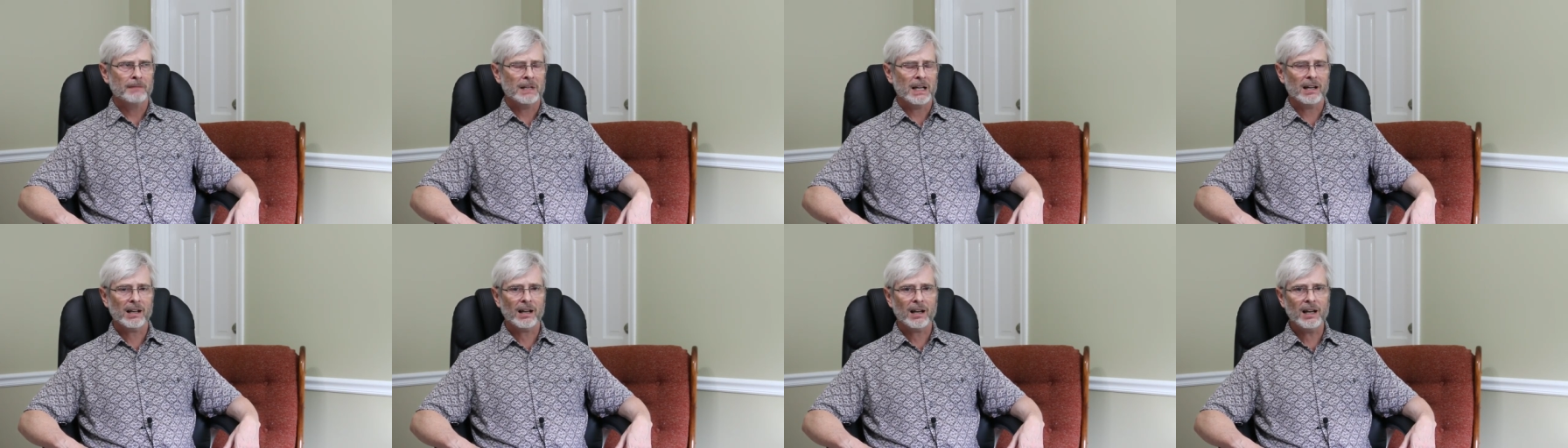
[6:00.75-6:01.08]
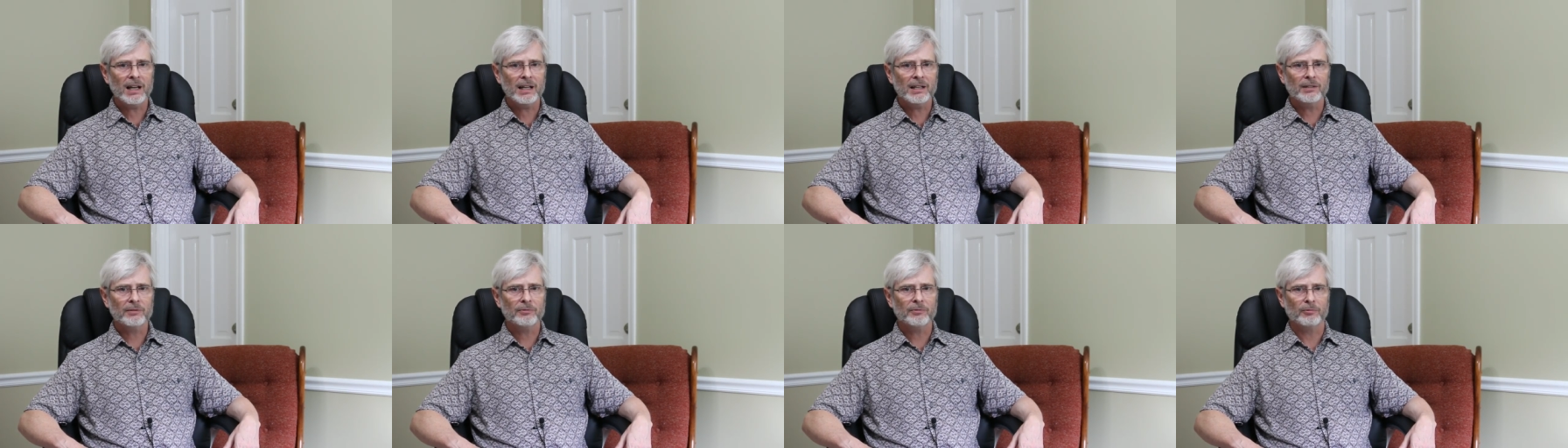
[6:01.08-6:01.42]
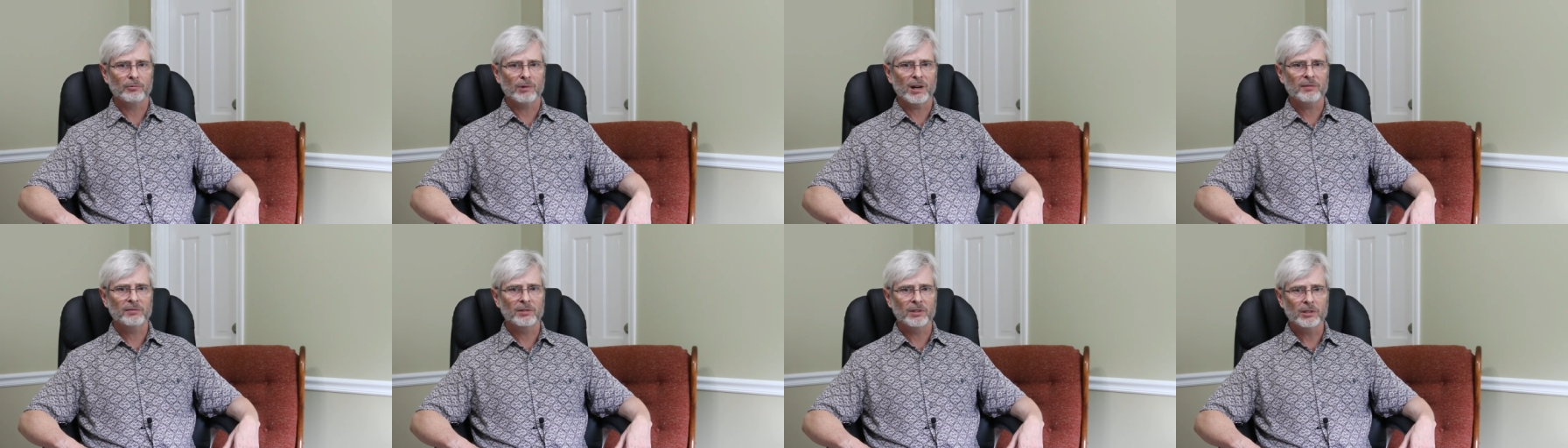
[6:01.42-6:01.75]
a kind of
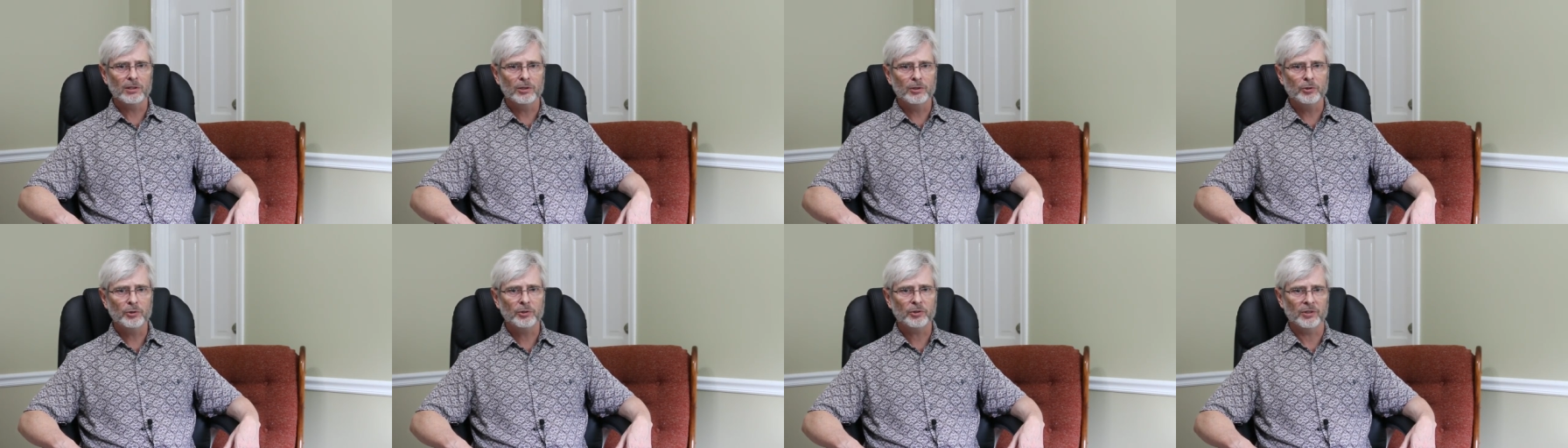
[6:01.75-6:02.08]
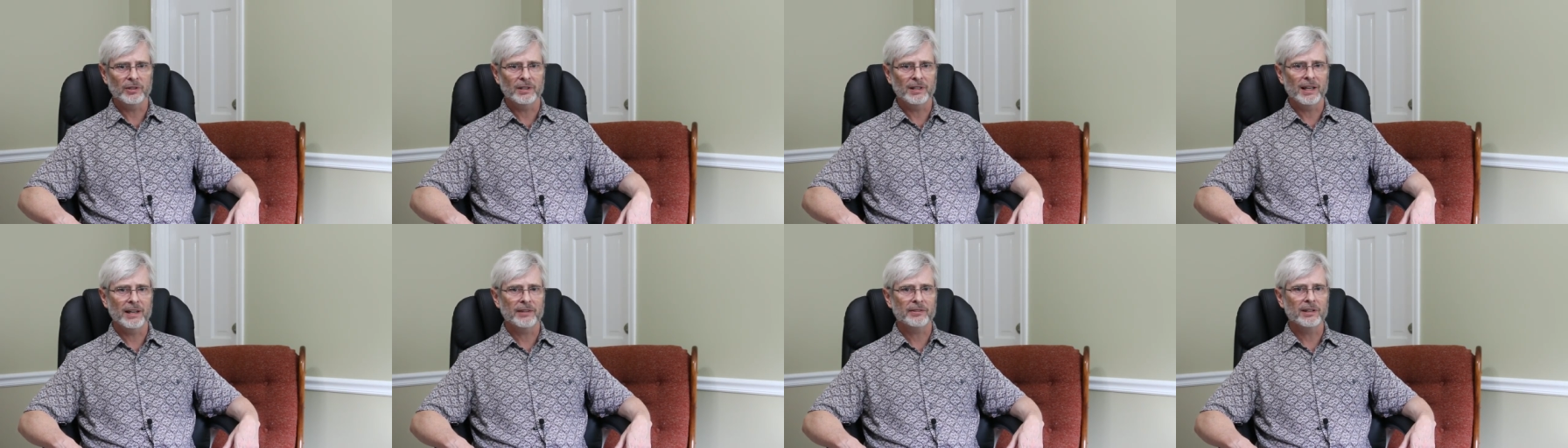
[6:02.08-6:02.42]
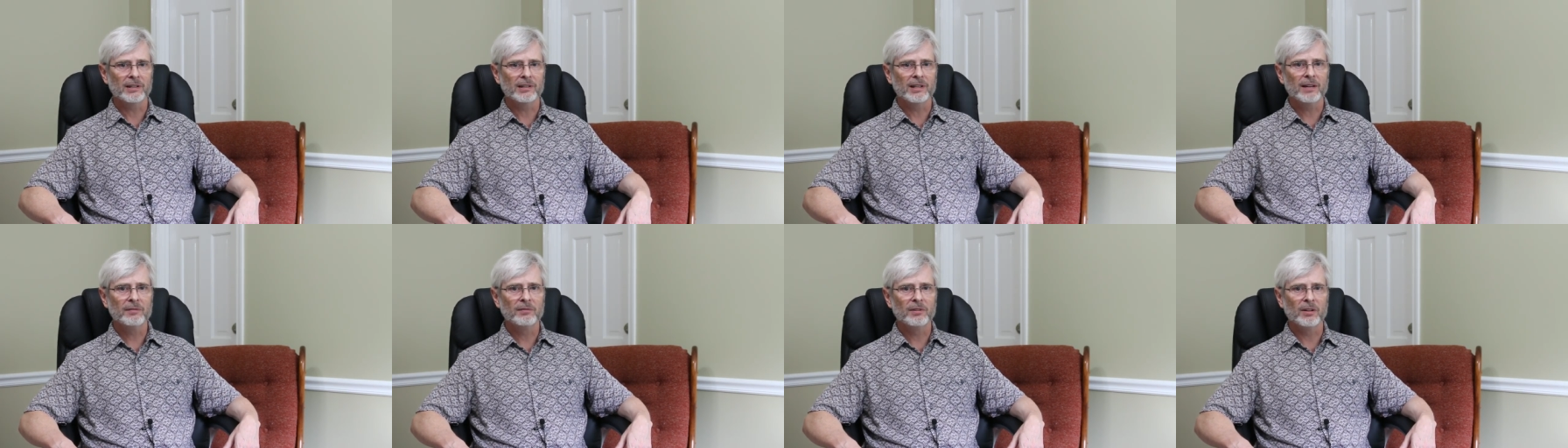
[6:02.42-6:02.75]
revolution at
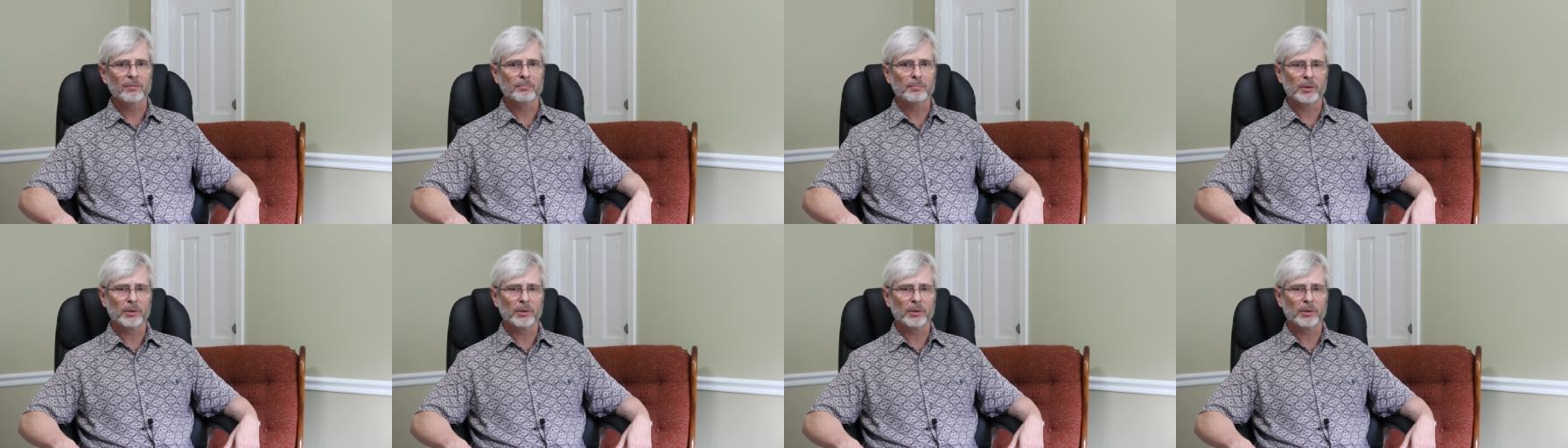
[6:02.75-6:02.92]
the level of